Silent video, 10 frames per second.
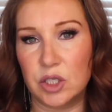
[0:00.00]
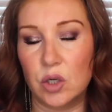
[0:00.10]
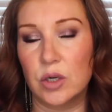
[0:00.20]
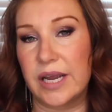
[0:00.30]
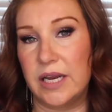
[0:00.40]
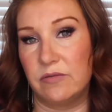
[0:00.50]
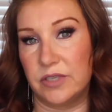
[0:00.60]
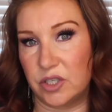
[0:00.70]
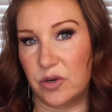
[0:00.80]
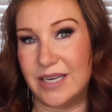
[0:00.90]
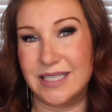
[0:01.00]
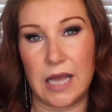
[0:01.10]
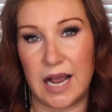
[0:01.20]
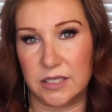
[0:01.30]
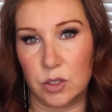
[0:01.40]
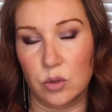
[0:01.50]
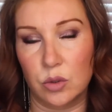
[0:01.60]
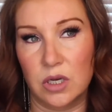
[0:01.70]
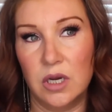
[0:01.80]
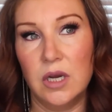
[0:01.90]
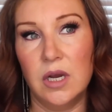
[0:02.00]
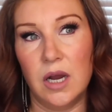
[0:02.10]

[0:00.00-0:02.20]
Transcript: a dog in restraints at all.